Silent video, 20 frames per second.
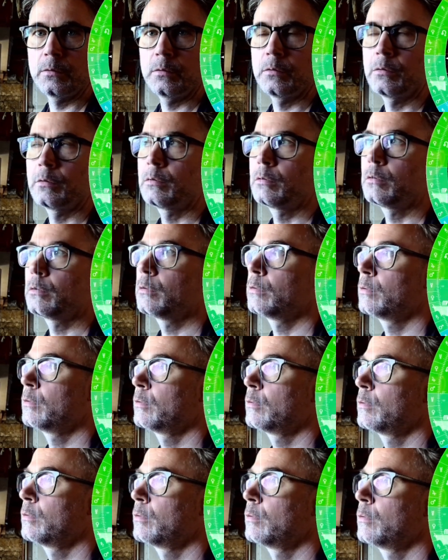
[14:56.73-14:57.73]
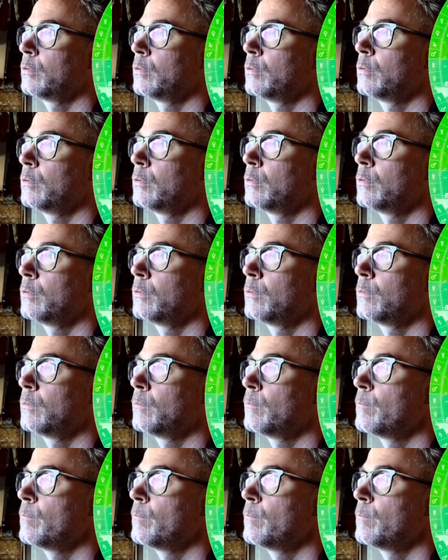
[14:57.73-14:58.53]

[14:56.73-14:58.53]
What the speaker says: Nothing is said.